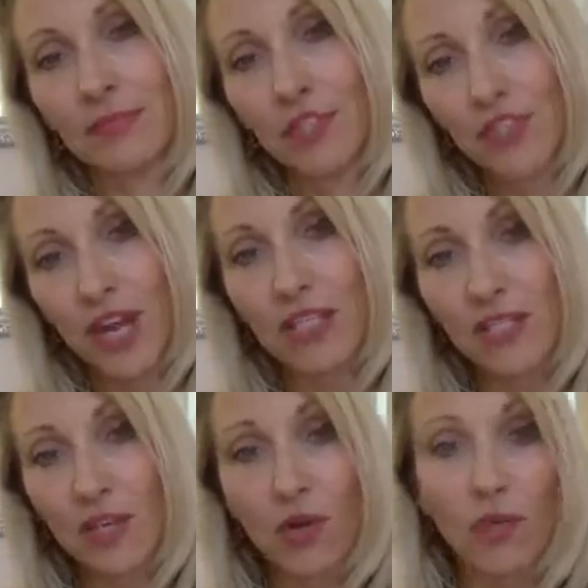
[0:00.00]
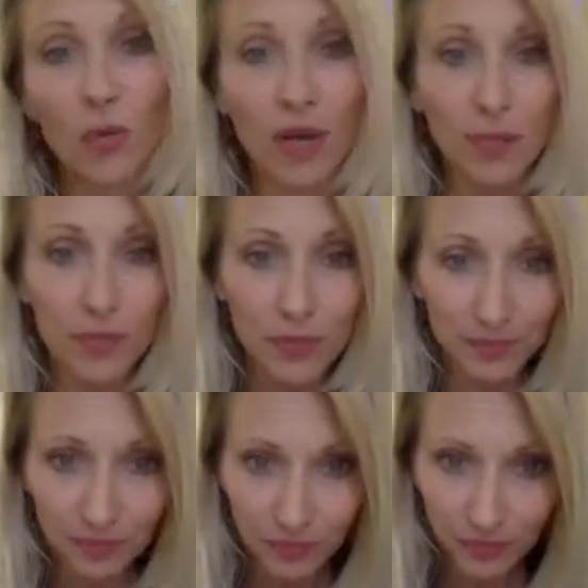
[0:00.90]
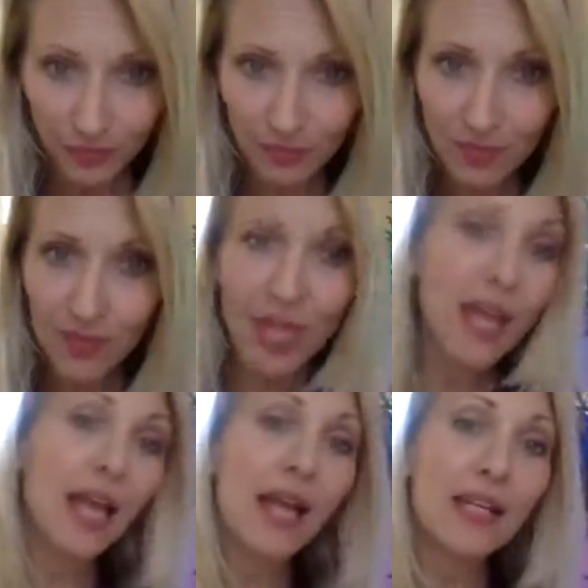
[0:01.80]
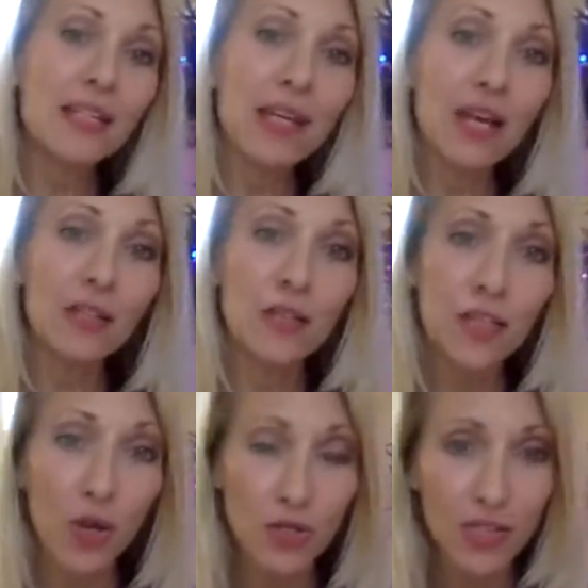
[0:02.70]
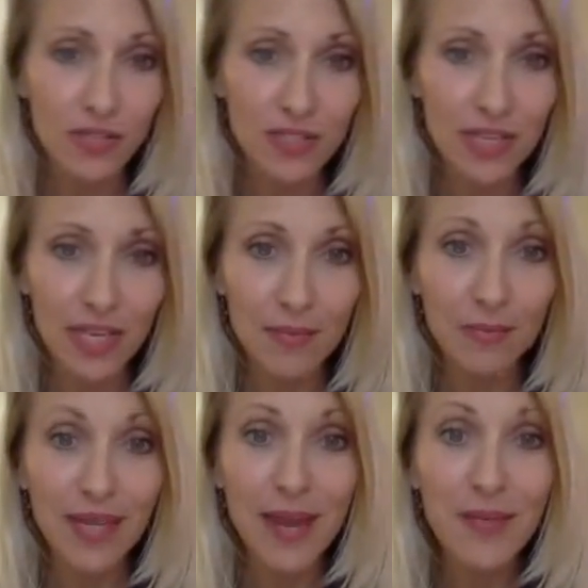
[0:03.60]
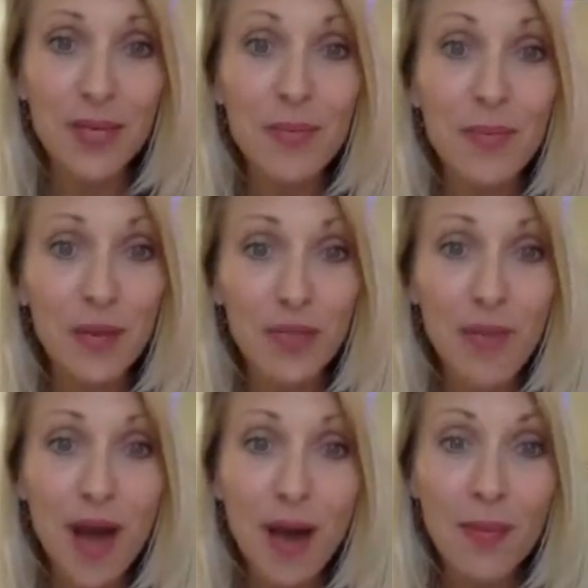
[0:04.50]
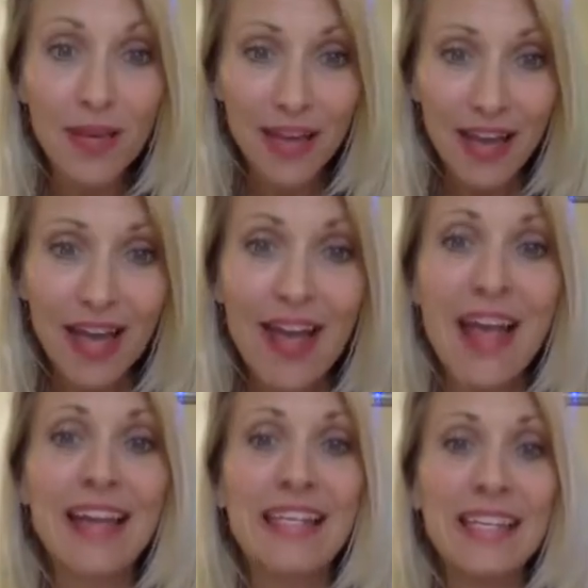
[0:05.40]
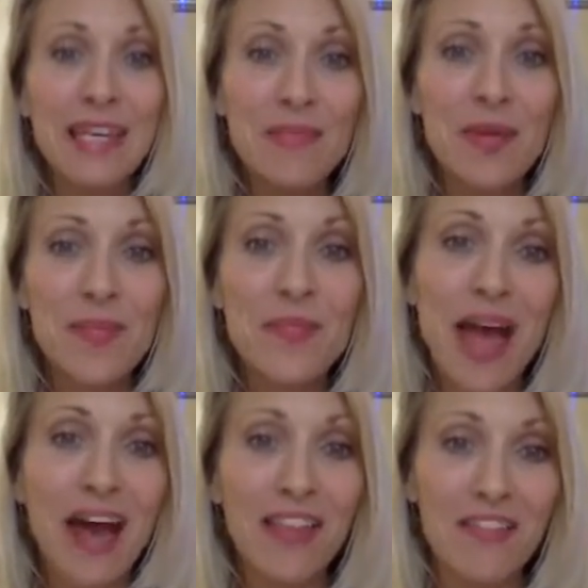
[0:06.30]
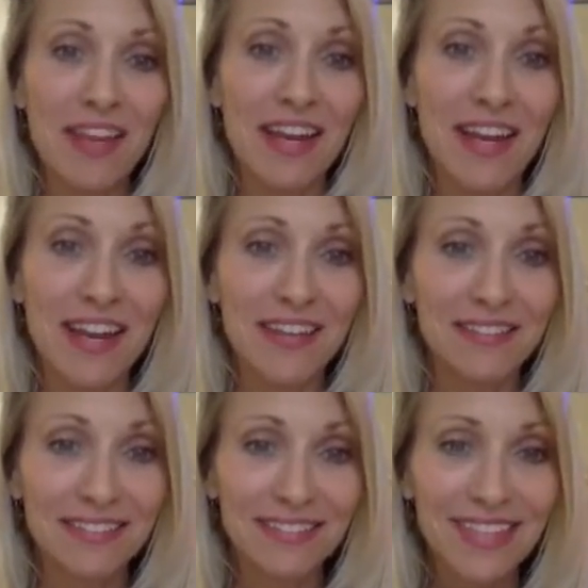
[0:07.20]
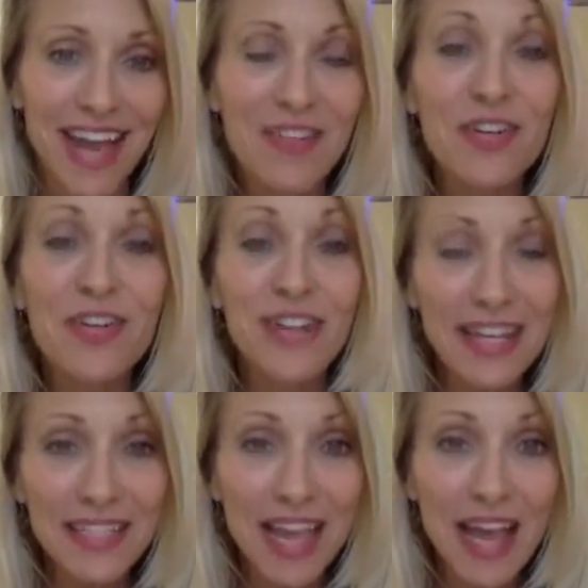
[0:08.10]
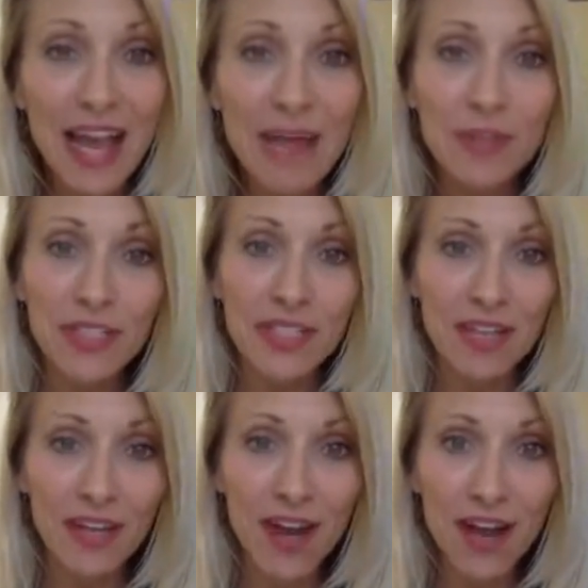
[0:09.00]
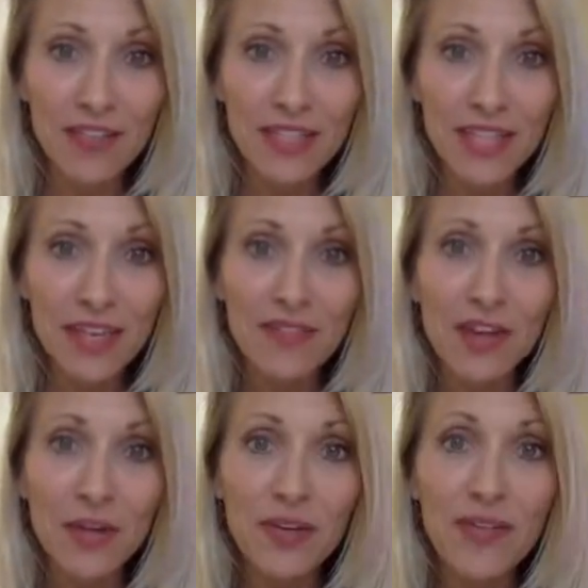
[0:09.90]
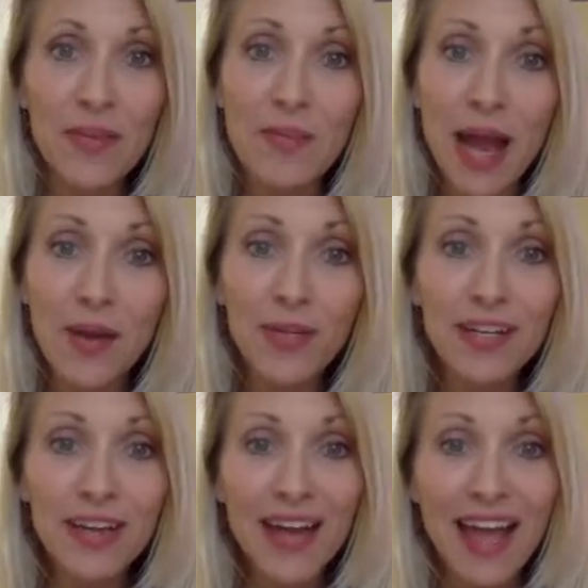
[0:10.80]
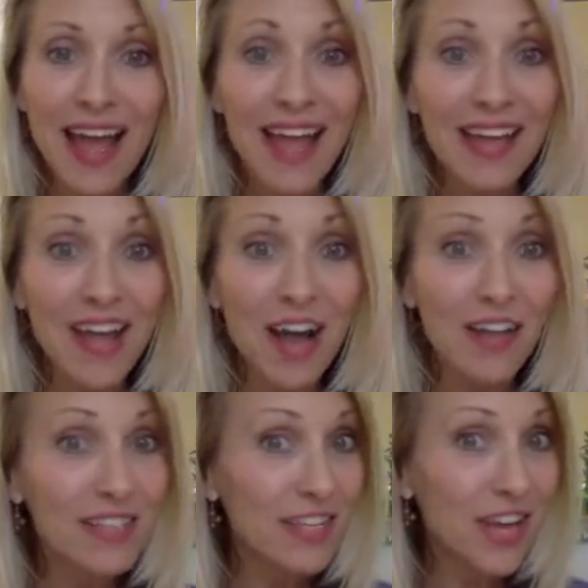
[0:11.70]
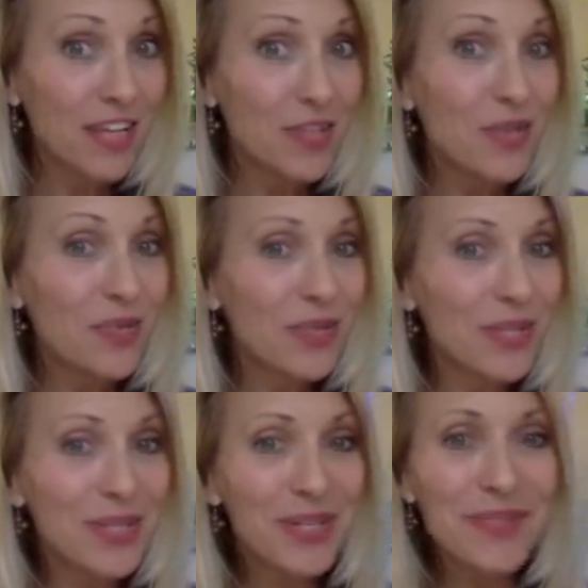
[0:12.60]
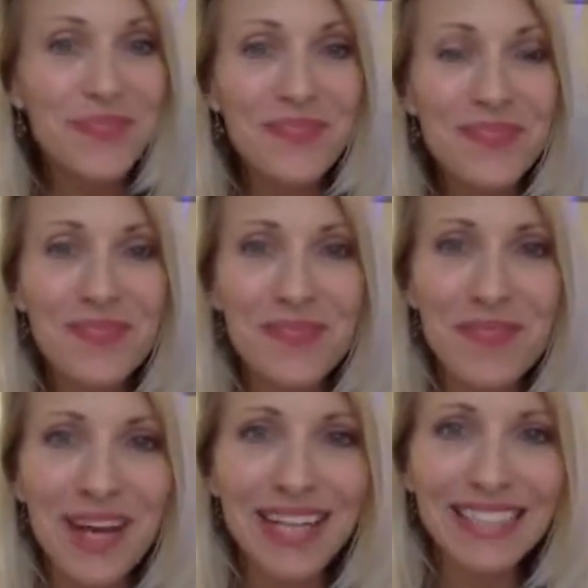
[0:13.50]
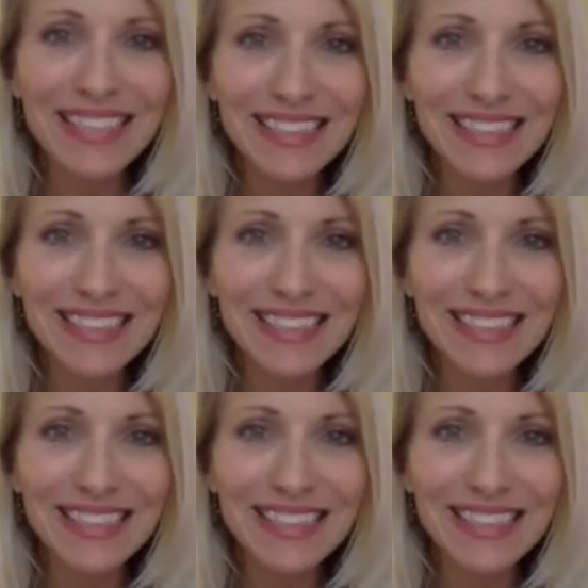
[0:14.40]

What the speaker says: stressed and overwhelmed and with low self-esteem. Okay, we're going to build them up and keep them elevated. Have a great day. I'm Krista Inakovsky, founder of Empowered, and I'll see you guys real soon. Bye-bye.